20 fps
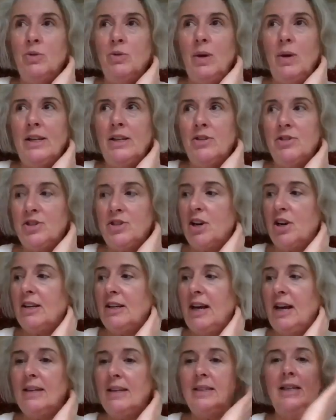you when you start
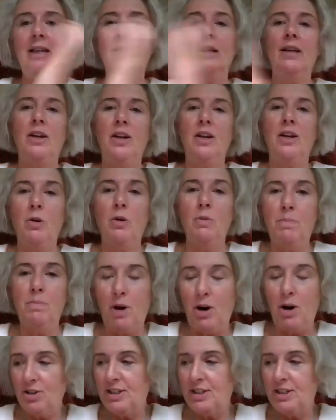getting,
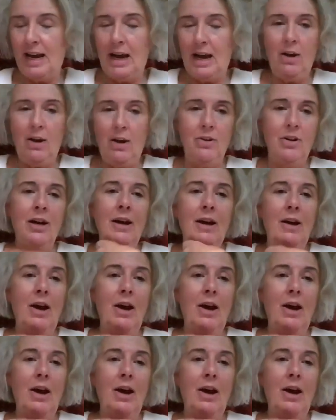bogged down